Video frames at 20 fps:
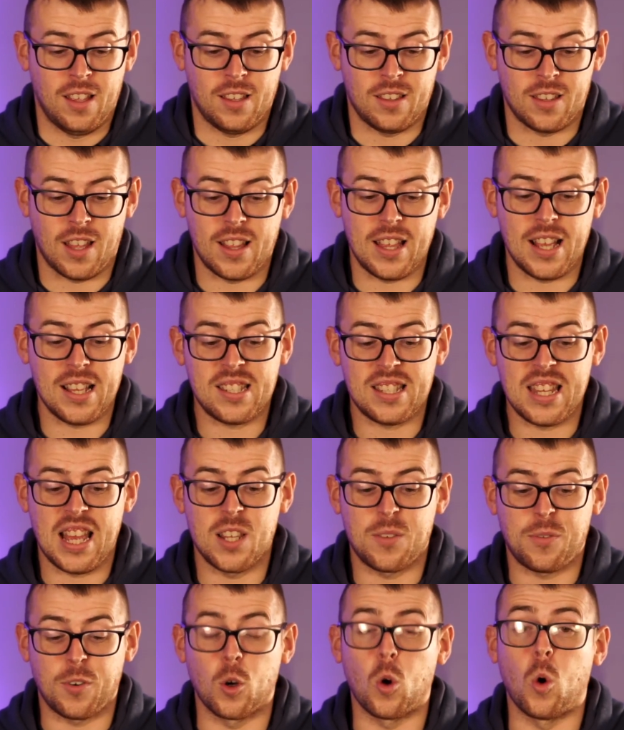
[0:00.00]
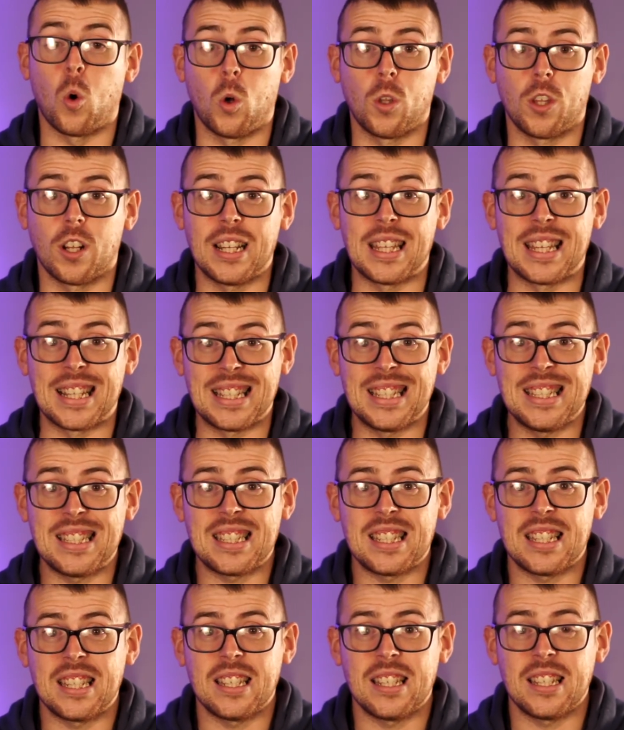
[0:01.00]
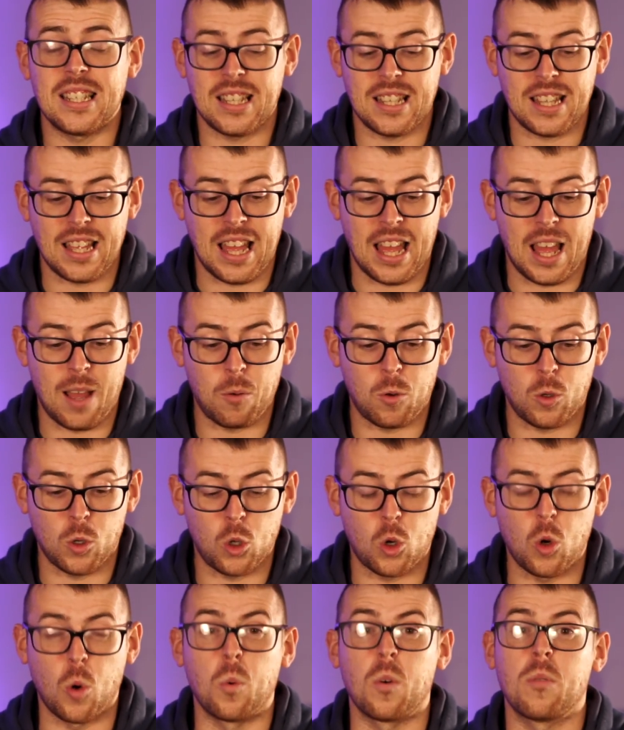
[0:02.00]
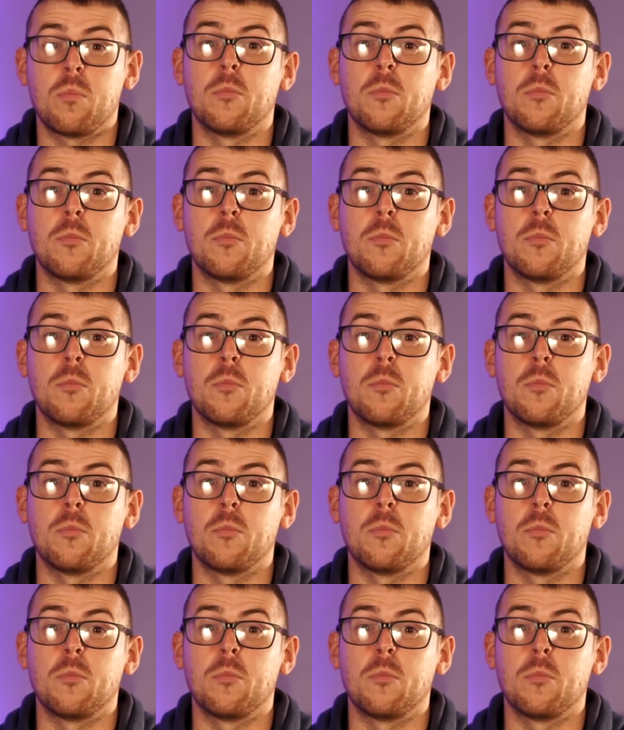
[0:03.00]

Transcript: Now this says for older ladies, I'm gonna go with